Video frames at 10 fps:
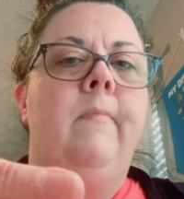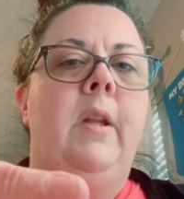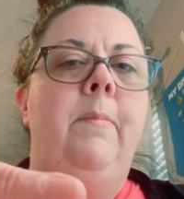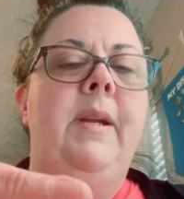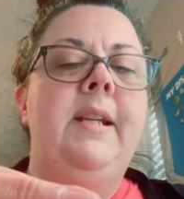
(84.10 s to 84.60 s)

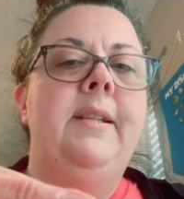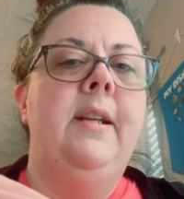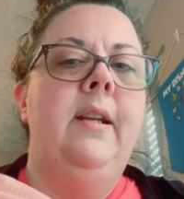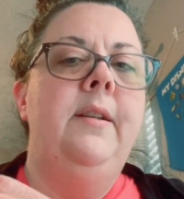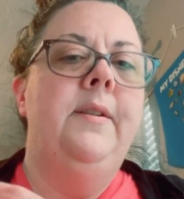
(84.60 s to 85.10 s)
piece in
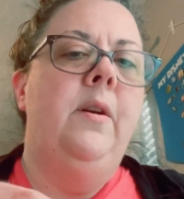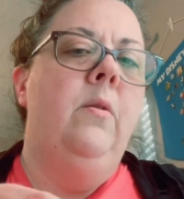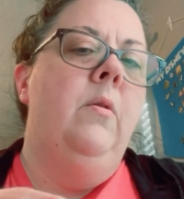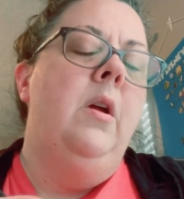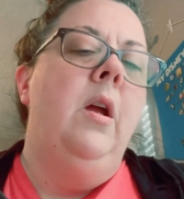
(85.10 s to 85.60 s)
it,
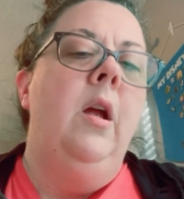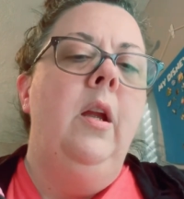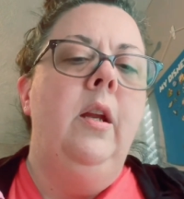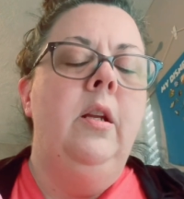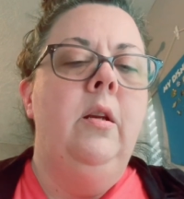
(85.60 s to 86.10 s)
so
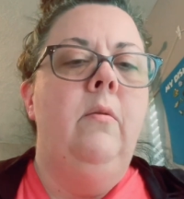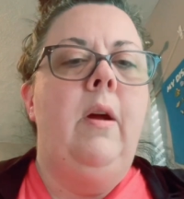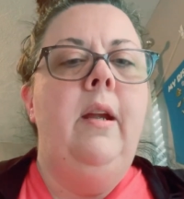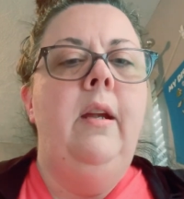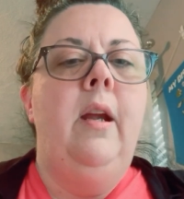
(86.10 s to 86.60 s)

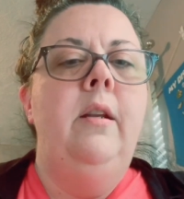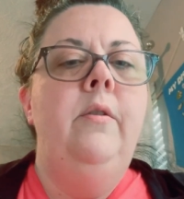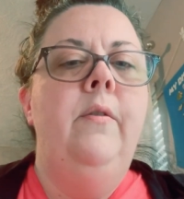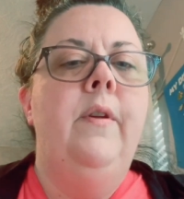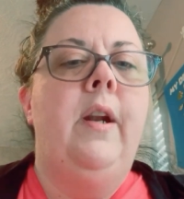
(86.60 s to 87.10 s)
I
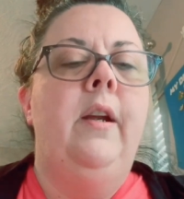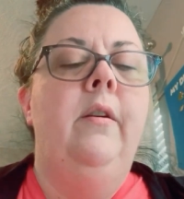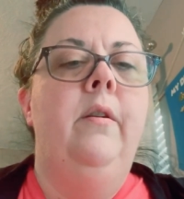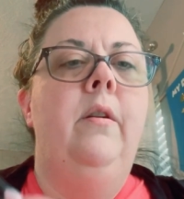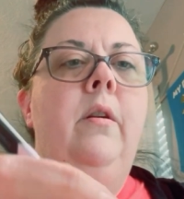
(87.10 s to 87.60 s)
knew that I
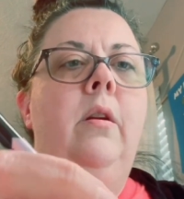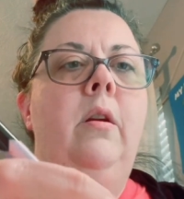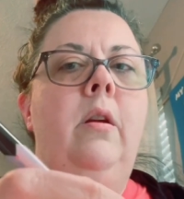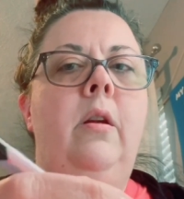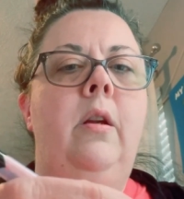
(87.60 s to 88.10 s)
could
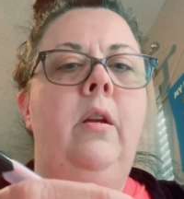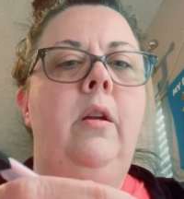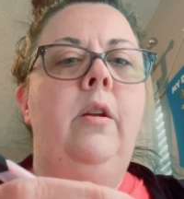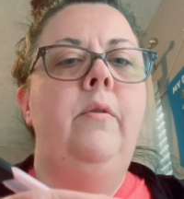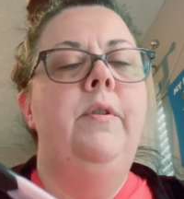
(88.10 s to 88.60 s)

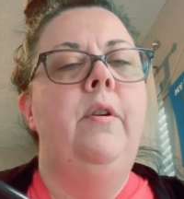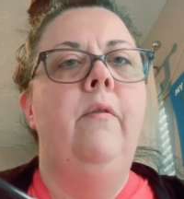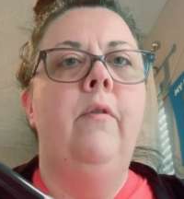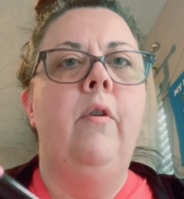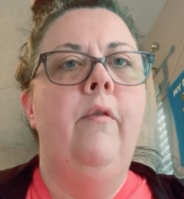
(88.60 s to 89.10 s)
use it
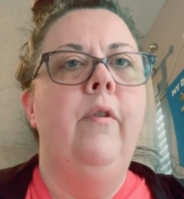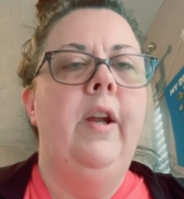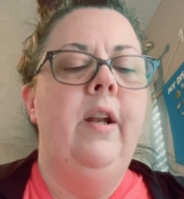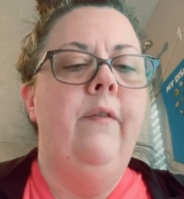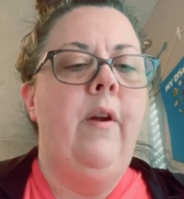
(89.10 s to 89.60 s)
over and over
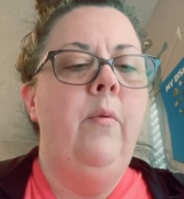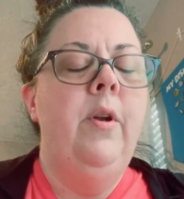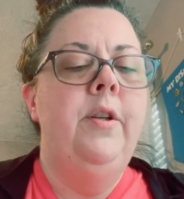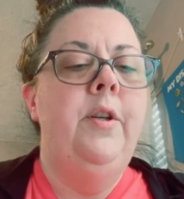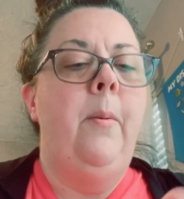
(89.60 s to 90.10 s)
again if I
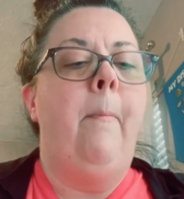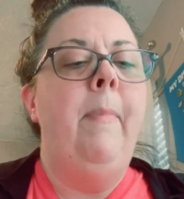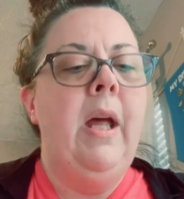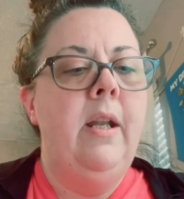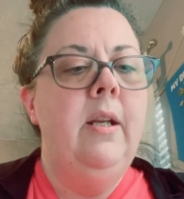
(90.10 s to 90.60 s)
wanted to,
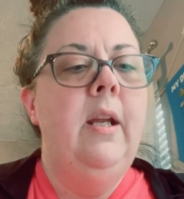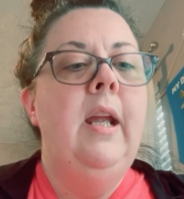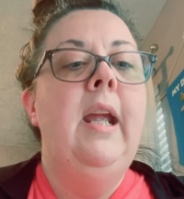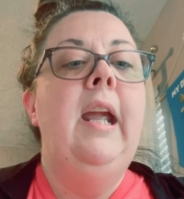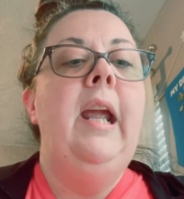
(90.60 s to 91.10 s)
but
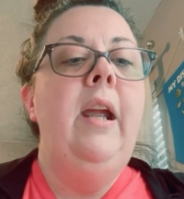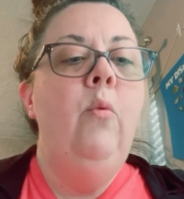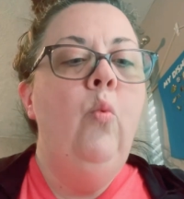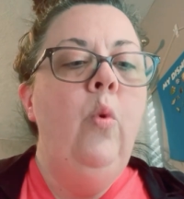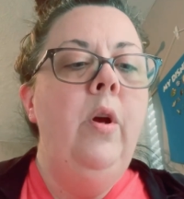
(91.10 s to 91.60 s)
it
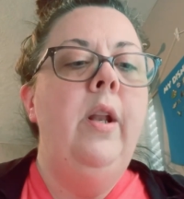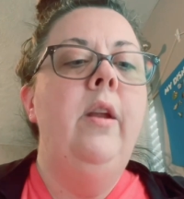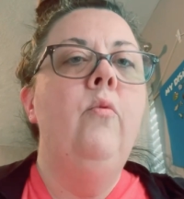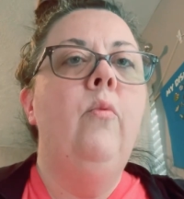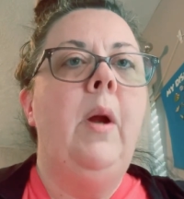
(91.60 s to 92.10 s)

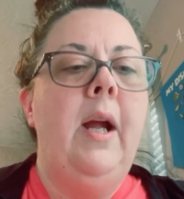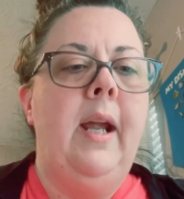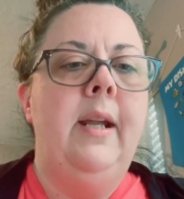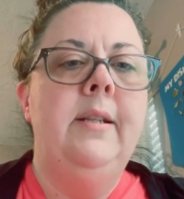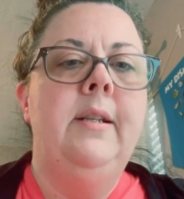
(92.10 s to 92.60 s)
wouldn't
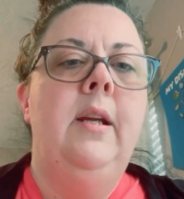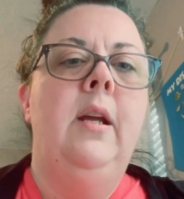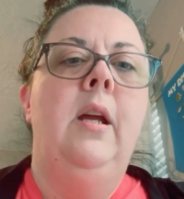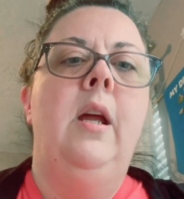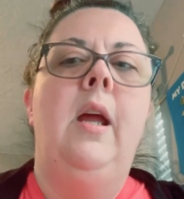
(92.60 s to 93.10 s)
write.
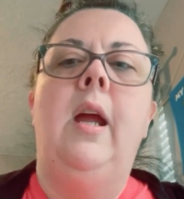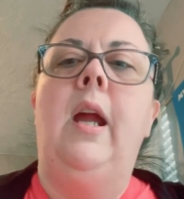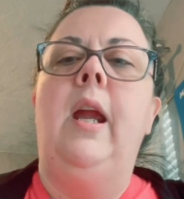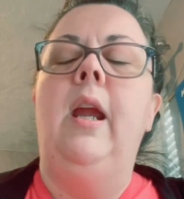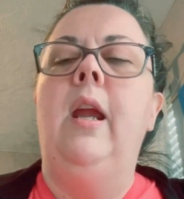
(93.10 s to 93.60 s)

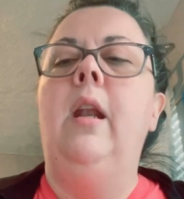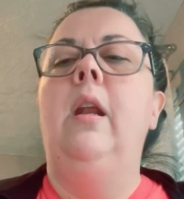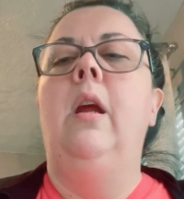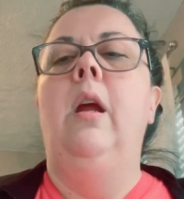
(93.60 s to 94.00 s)
And